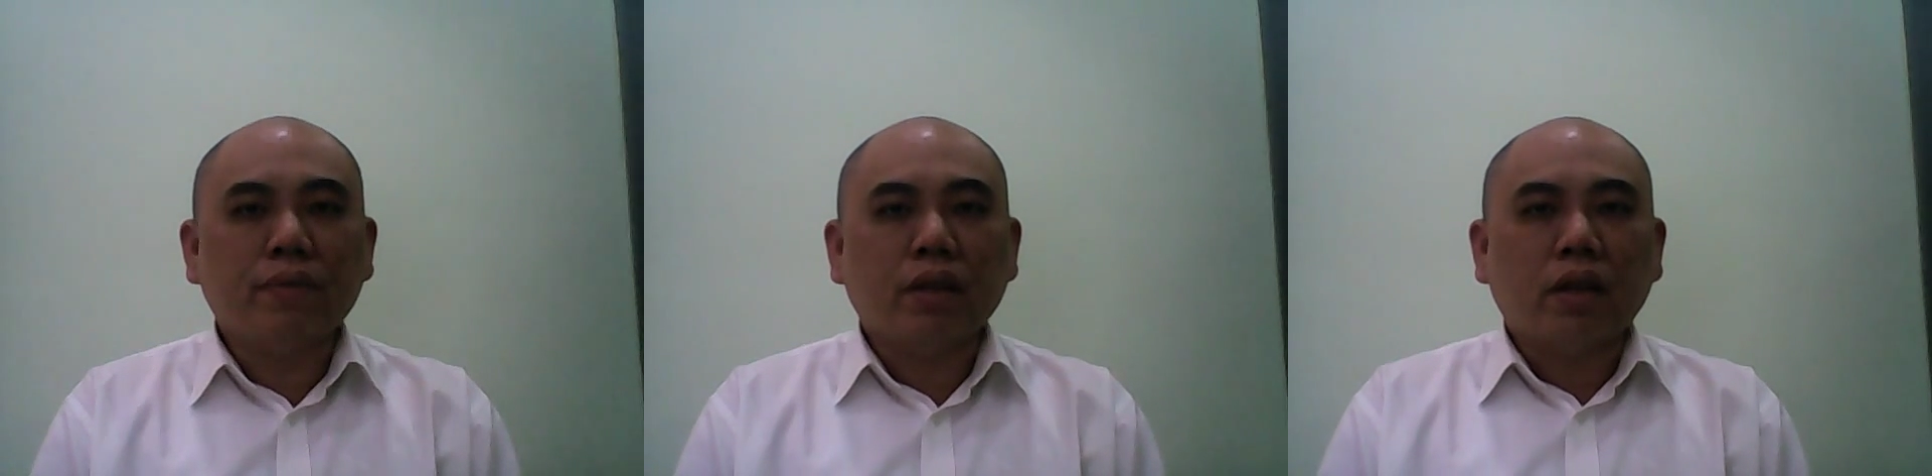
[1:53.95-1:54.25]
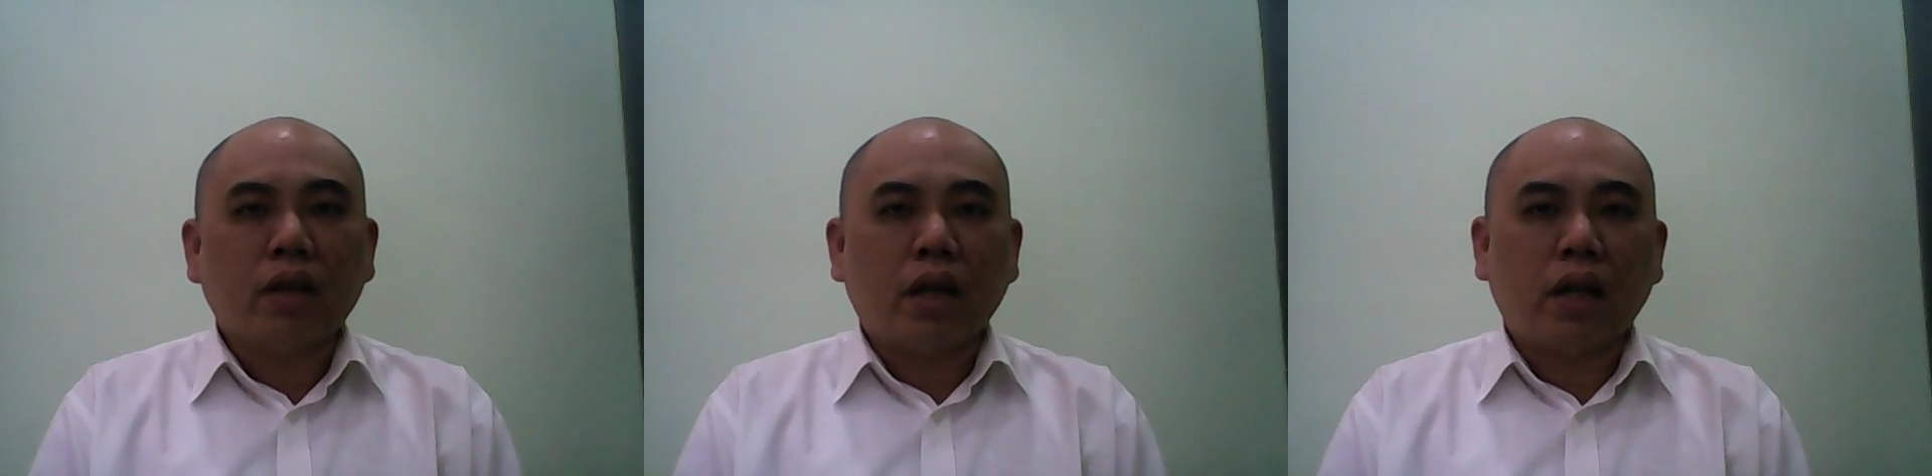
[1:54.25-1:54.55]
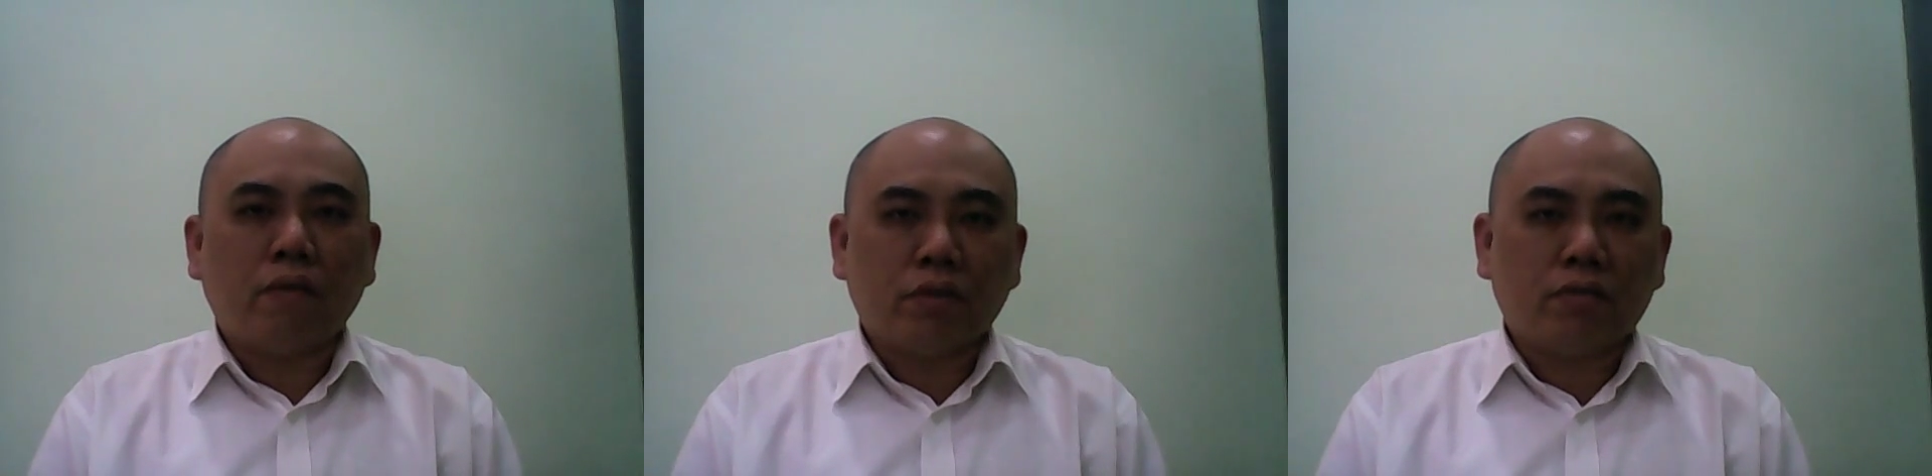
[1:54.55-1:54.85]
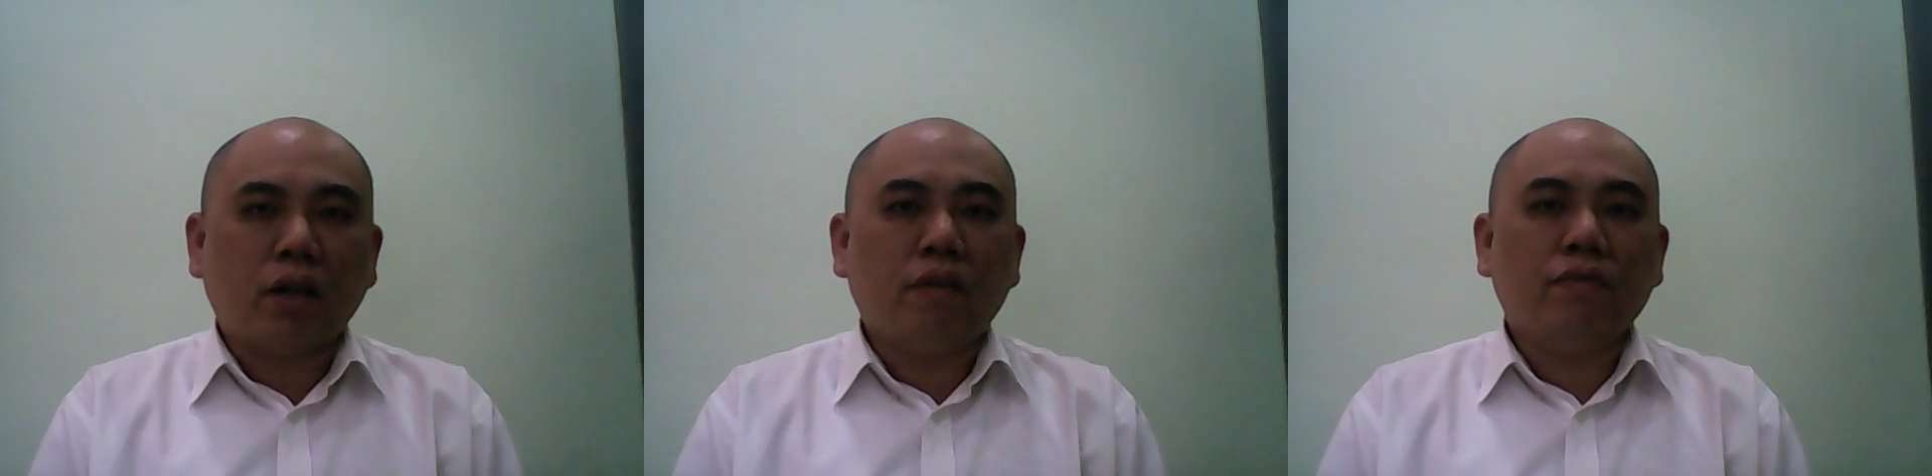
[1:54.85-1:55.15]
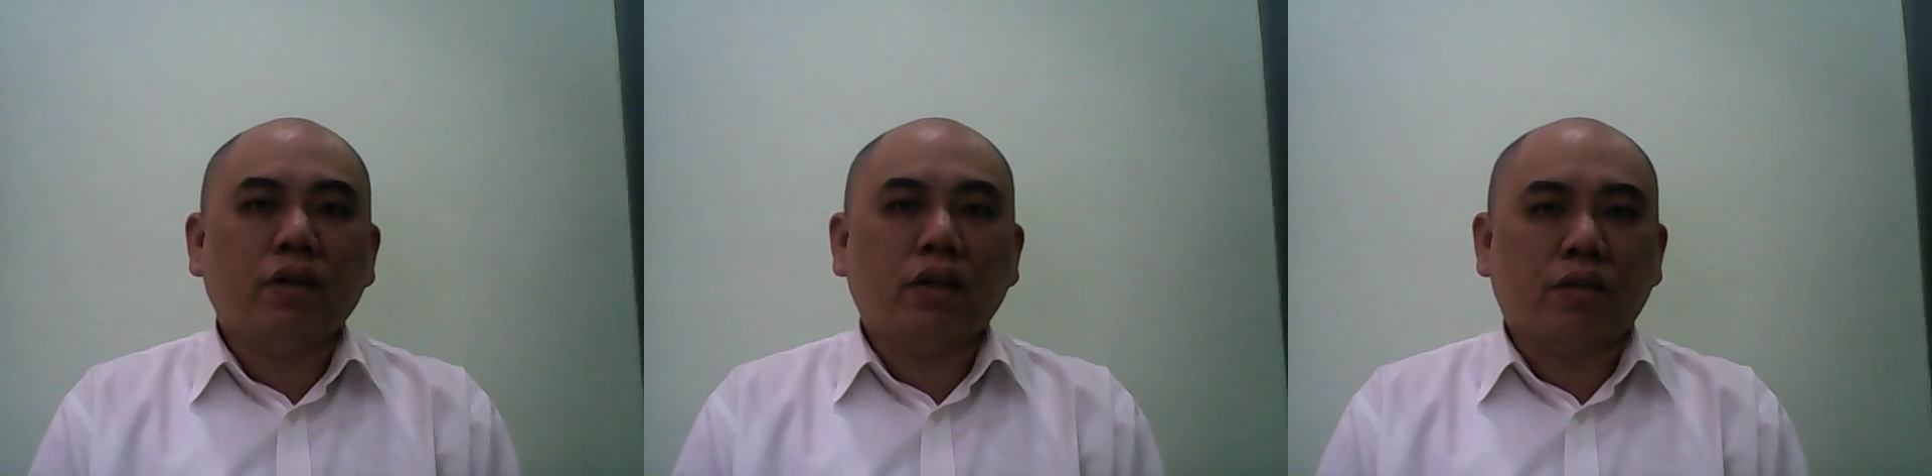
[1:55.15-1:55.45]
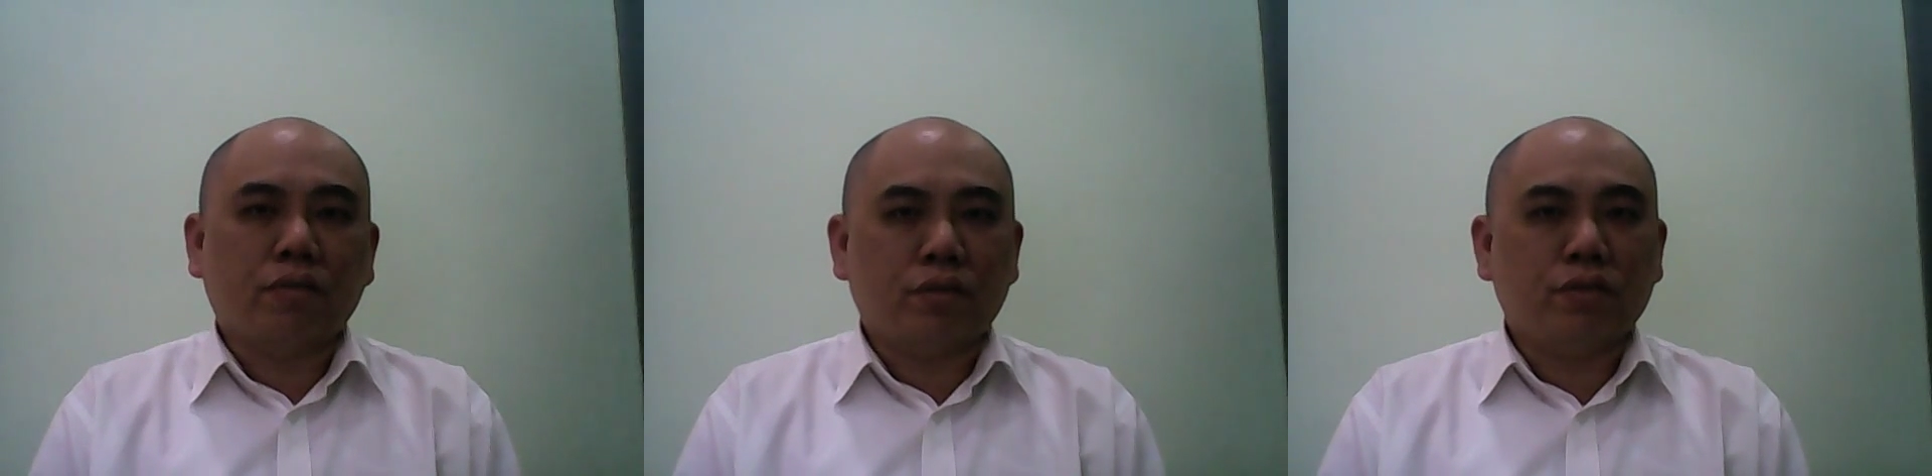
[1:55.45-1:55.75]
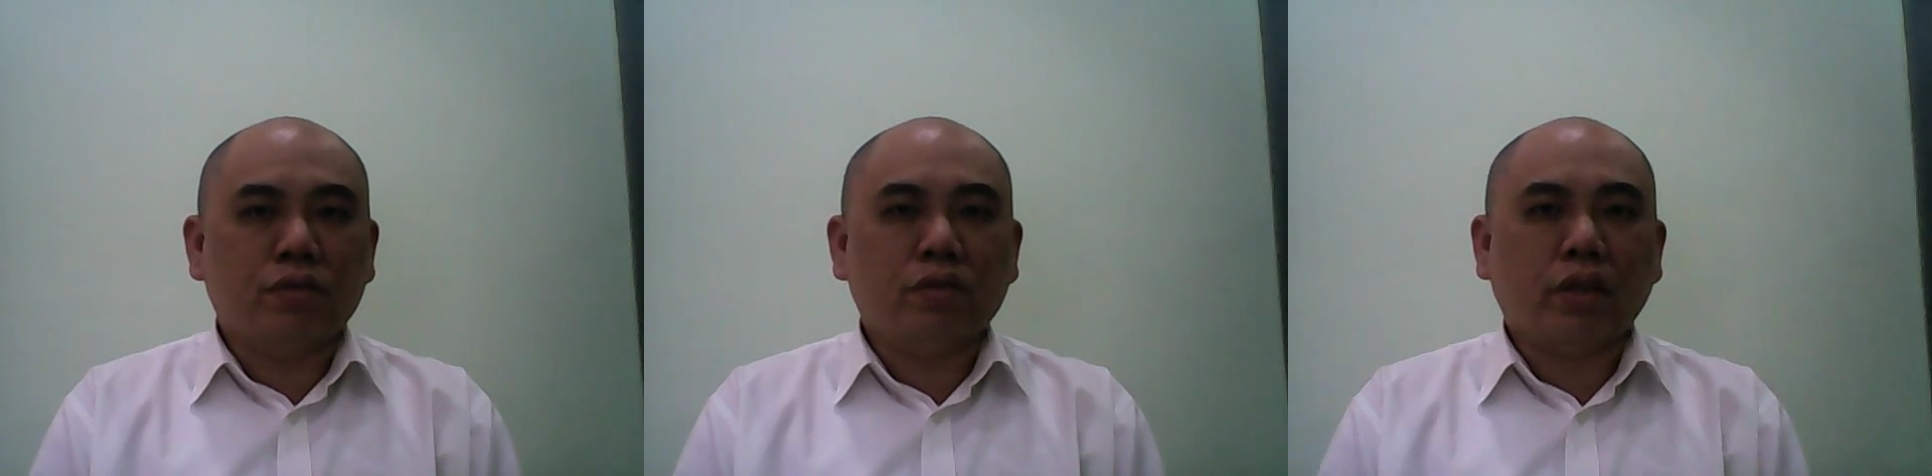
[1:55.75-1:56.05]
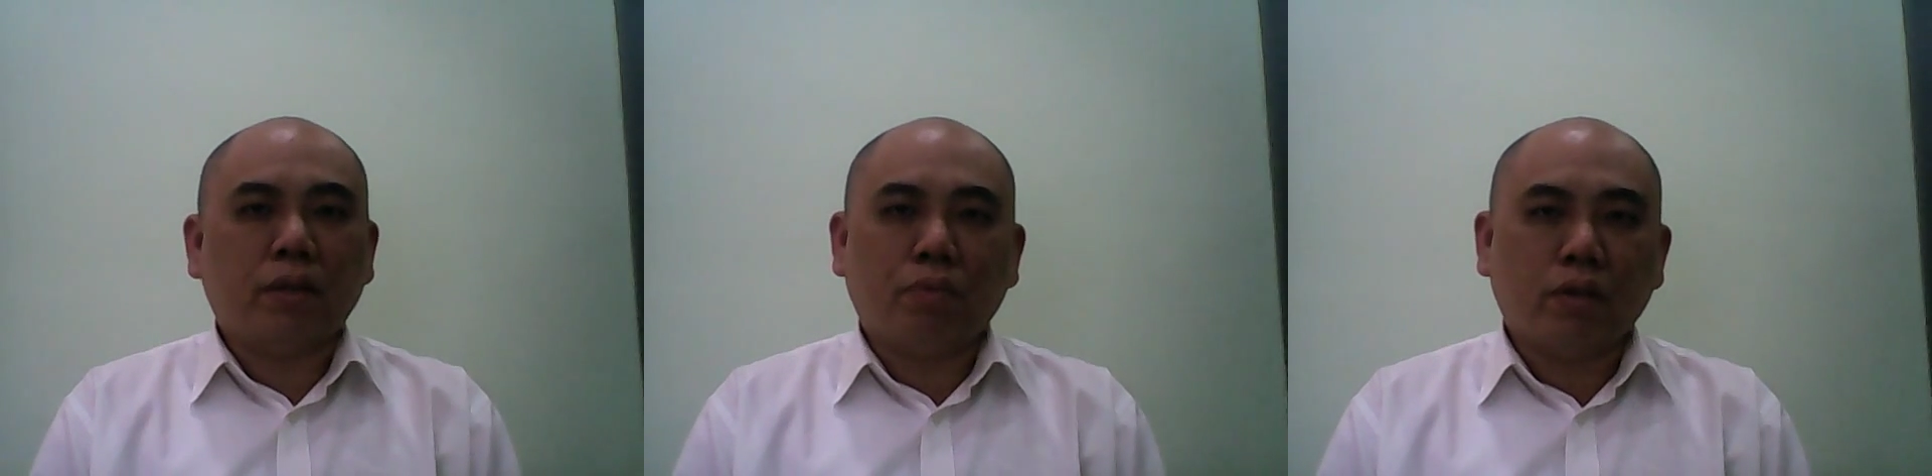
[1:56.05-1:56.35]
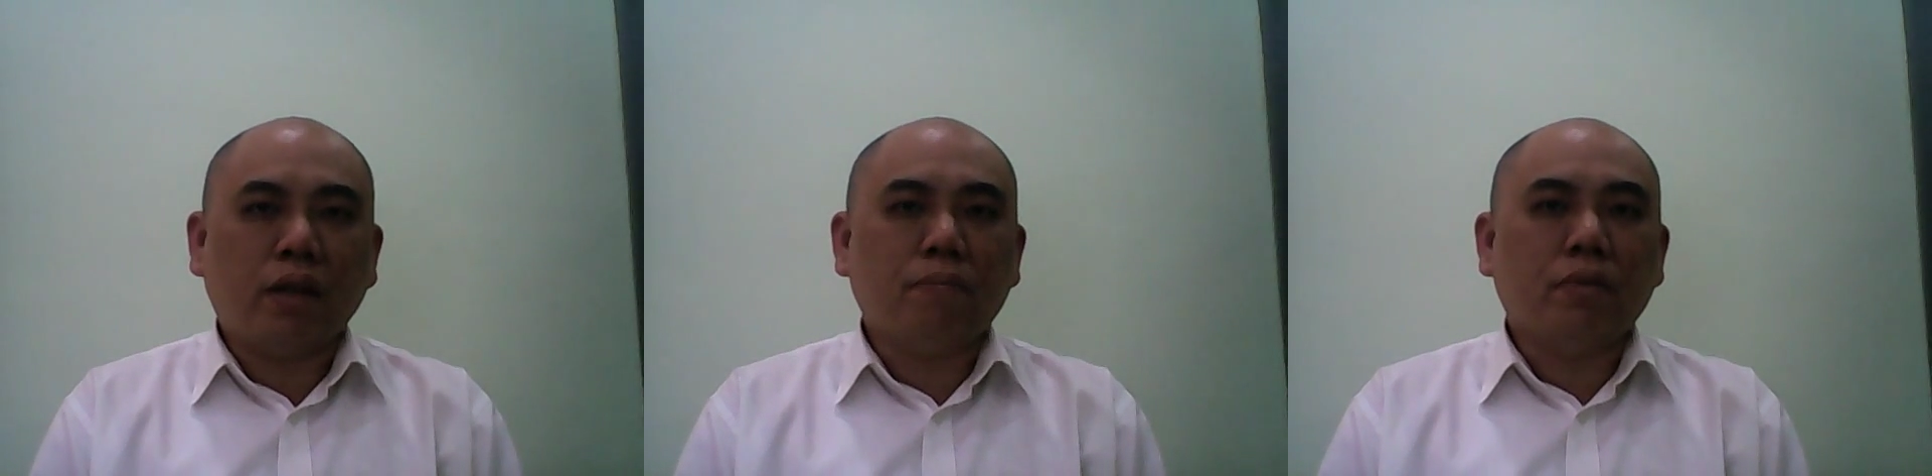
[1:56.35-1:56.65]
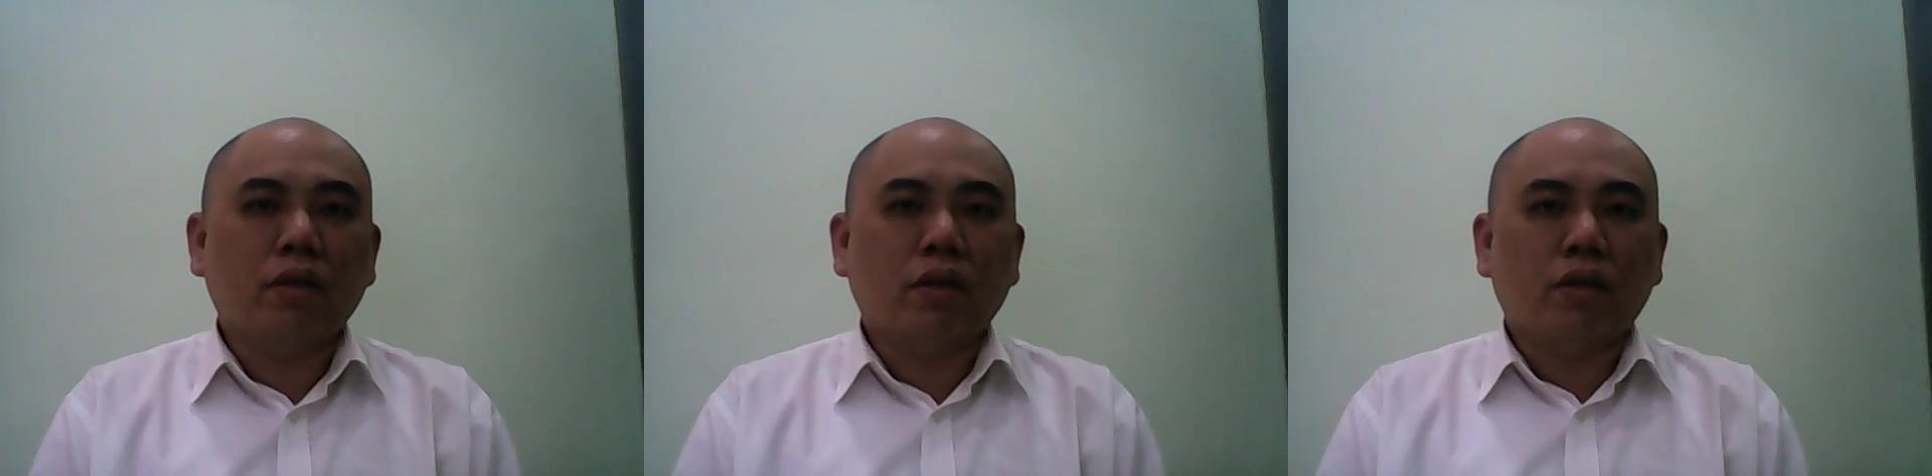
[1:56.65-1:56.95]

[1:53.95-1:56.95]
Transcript: and I will draft questions and put it up